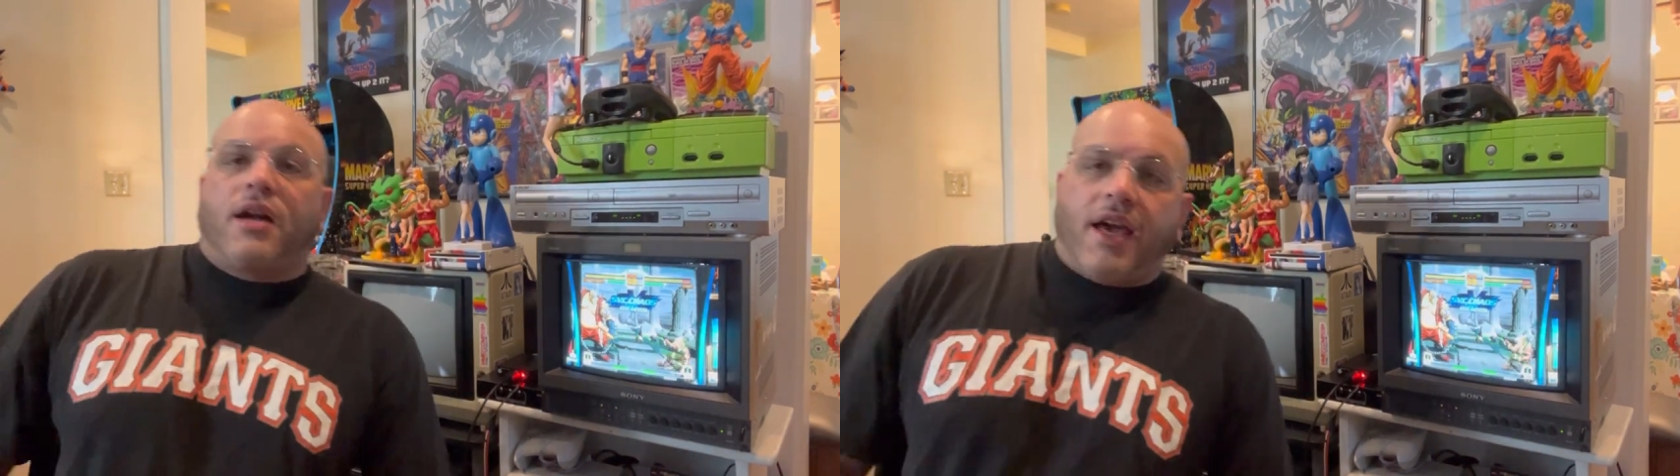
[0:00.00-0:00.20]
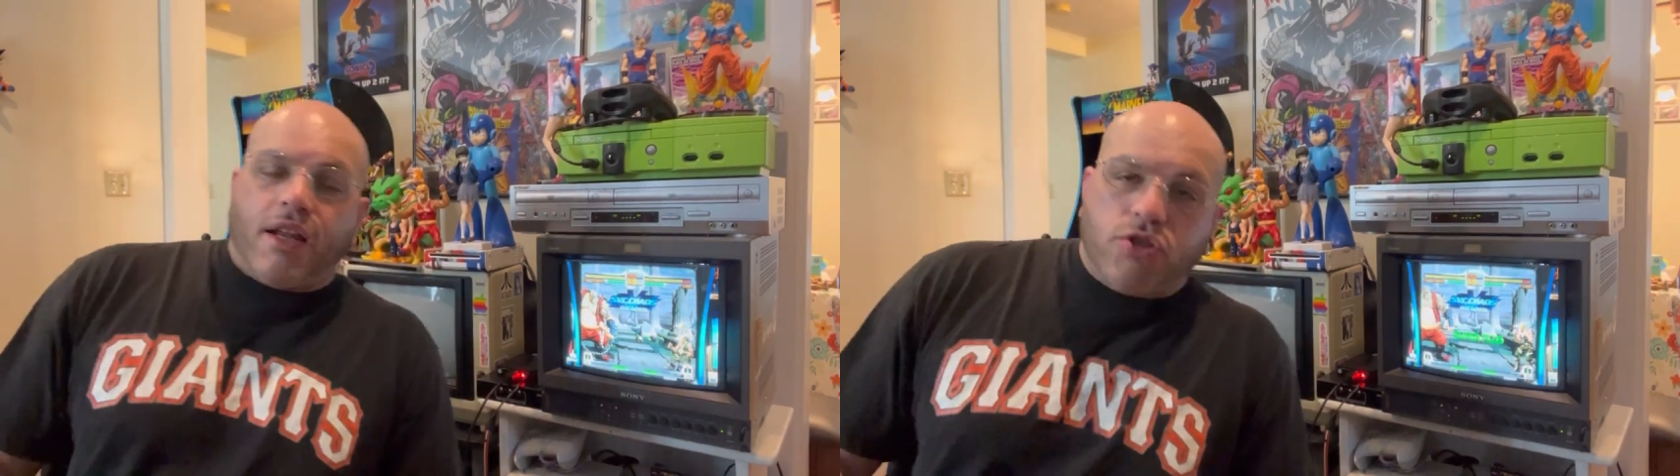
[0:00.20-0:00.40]

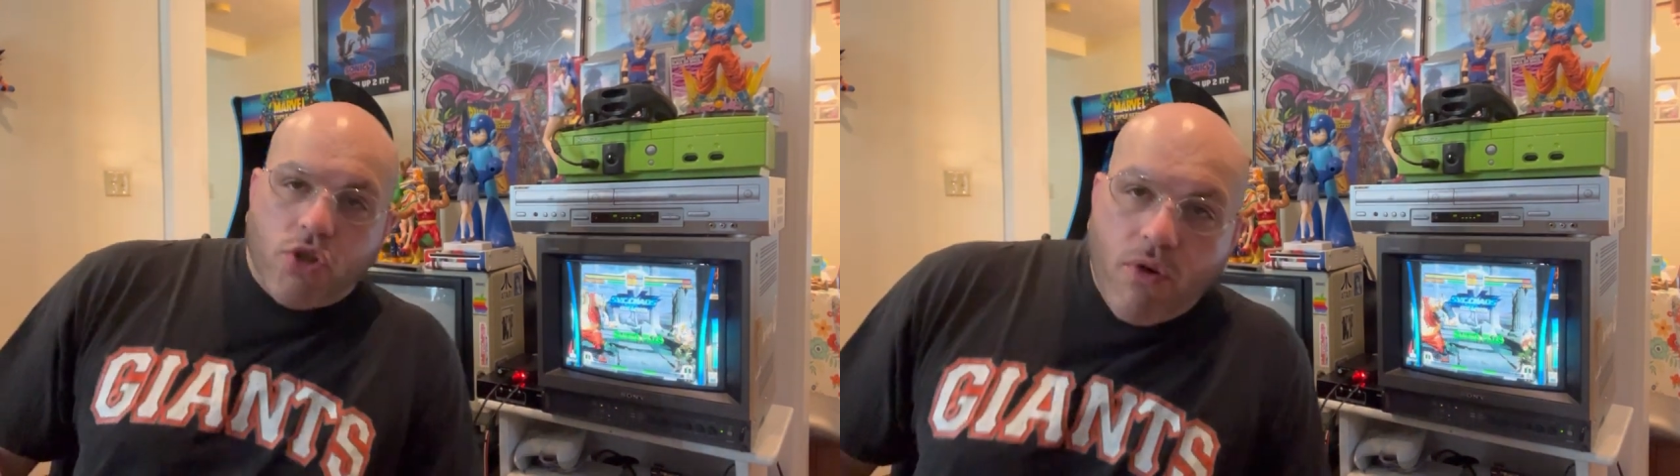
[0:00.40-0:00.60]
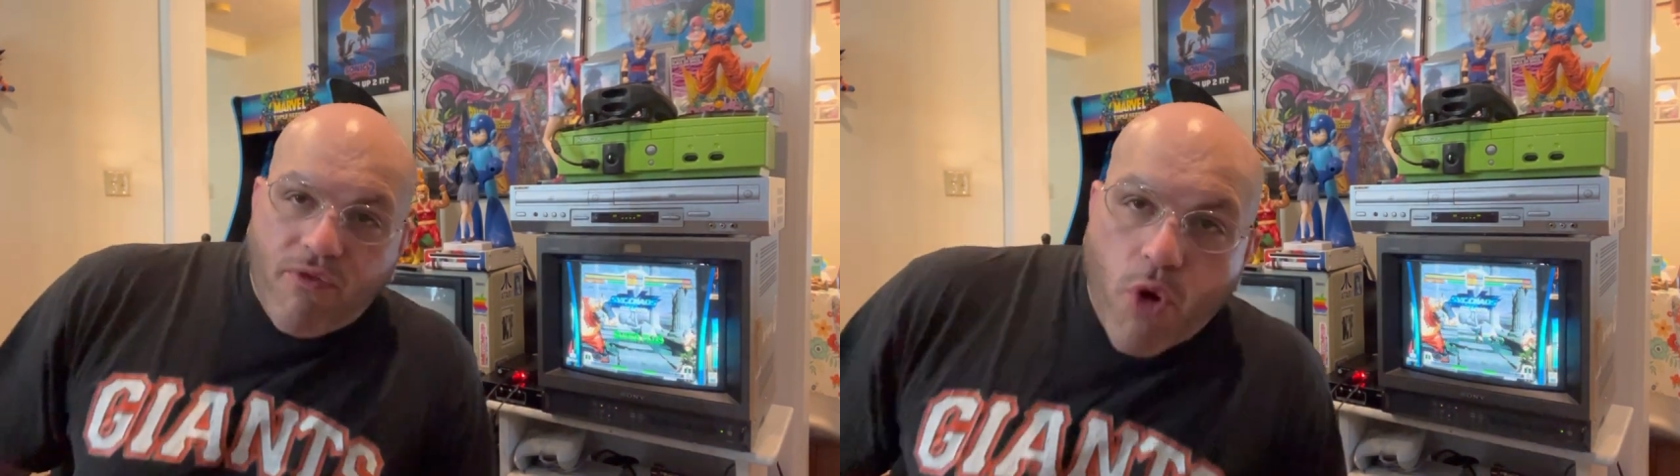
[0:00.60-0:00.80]
kind of
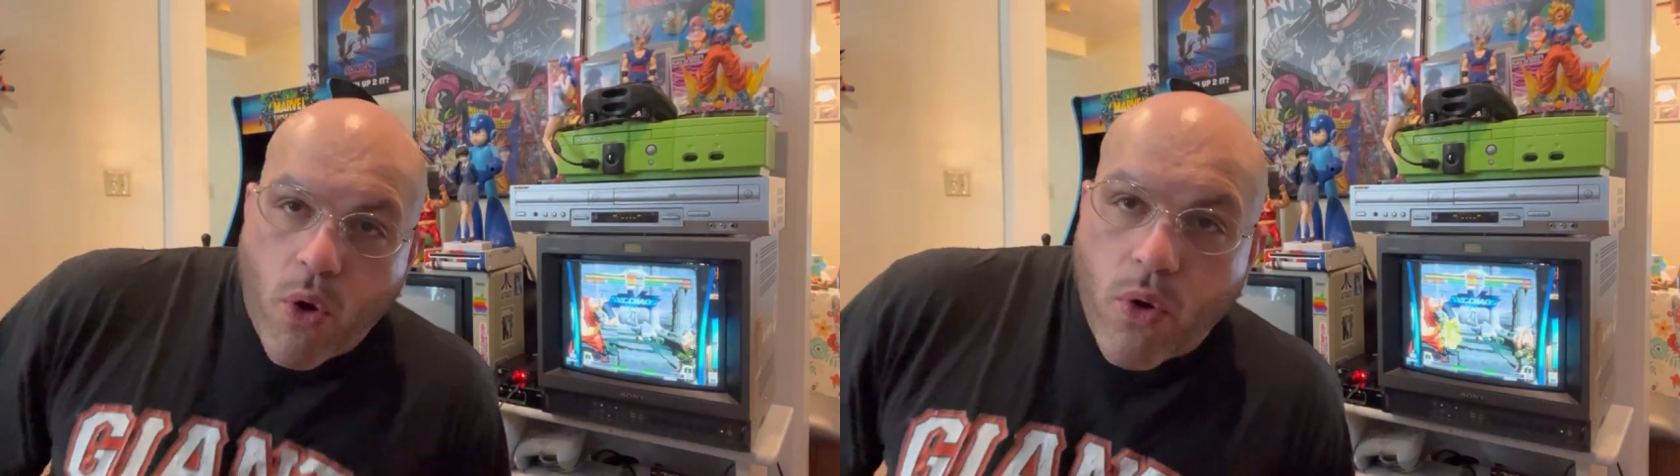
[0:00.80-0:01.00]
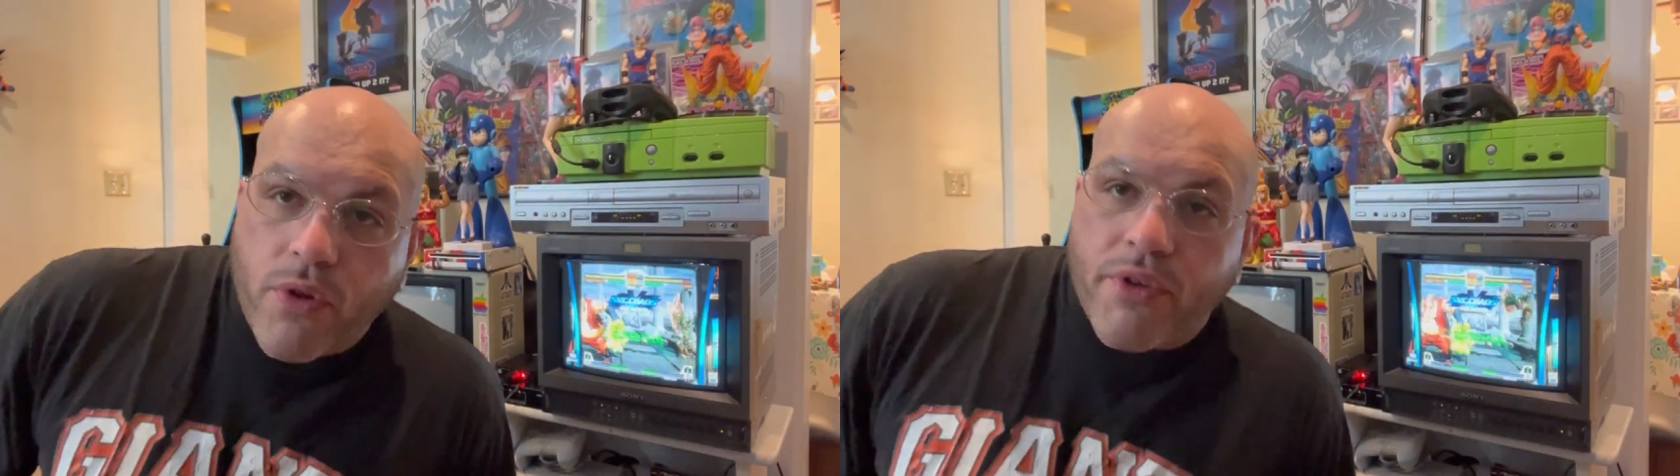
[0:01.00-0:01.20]
twofold.